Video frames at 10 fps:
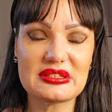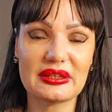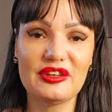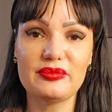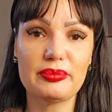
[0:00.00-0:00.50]

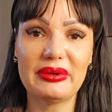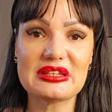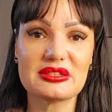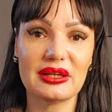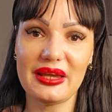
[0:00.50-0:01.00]
give me please
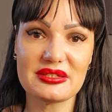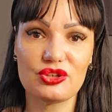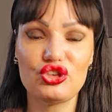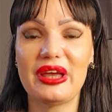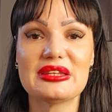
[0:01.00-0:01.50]
the last
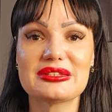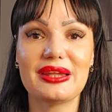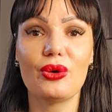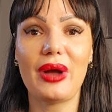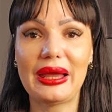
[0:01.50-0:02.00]
chance.
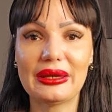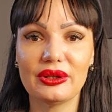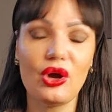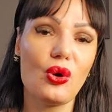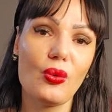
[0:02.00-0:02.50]
Now I
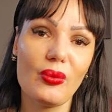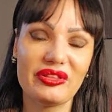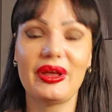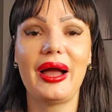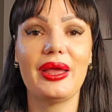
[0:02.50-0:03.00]
know what
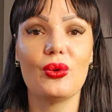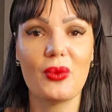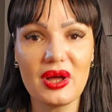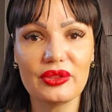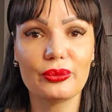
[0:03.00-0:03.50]
I
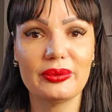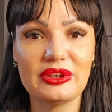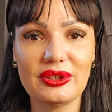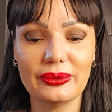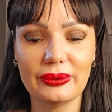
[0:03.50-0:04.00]
want with
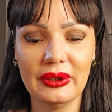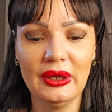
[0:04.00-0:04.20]
you.